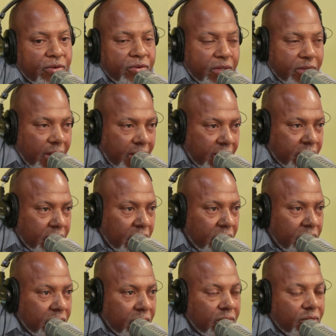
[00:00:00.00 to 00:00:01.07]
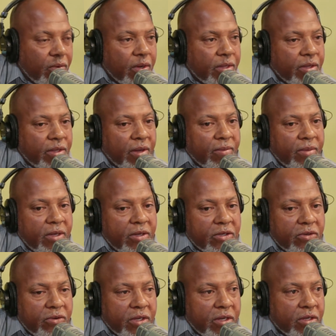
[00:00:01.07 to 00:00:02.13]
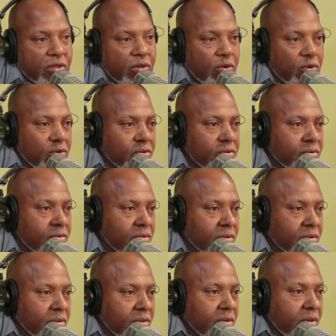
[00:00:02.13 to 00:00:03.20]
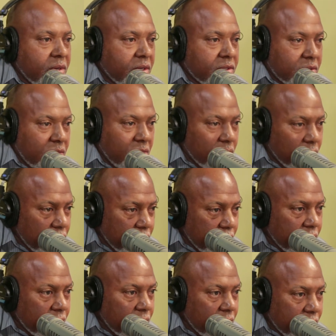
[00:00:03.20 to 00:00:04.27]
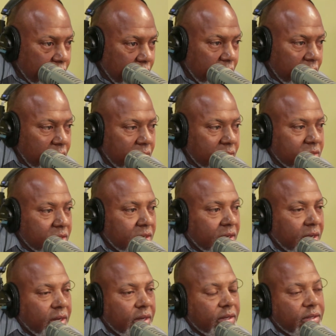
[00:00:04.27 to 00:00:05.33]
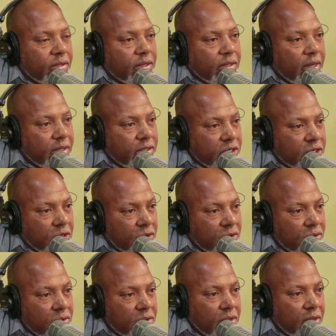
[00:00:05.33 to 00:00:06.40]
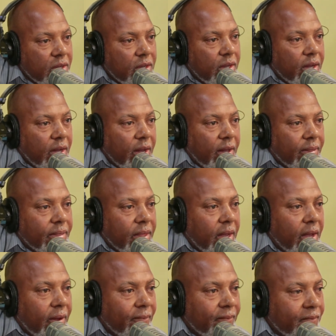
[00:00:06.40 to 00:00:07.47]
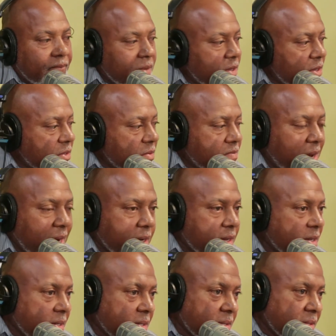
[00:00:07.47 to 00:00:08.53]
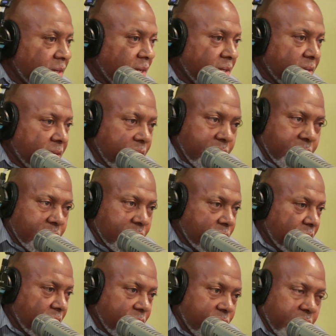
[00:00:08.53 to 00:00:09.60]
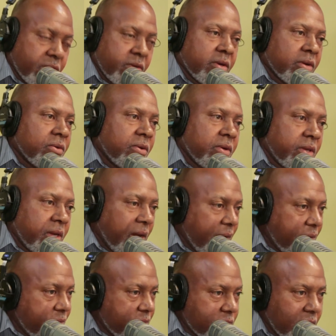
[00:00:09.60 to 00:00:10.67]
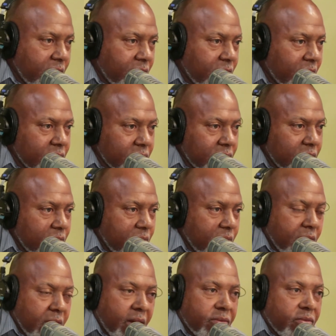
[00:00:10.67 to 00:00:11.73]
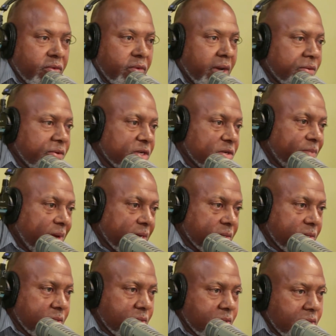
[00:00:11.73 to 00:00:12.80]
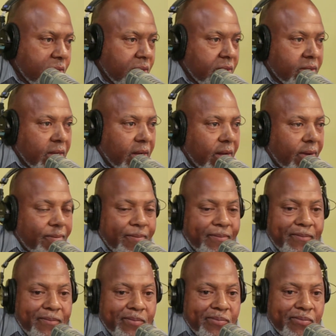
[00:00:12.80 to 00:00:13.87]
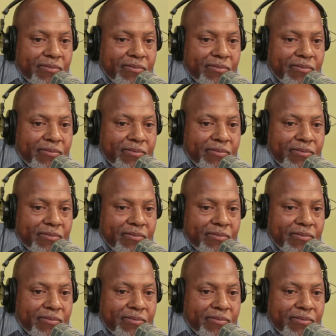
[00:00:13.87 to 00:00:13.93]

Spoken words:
retired now, and one of them, he's doing his own thing. He's he's an NGO, and he's back in what you call the high risk areas, and well respected, and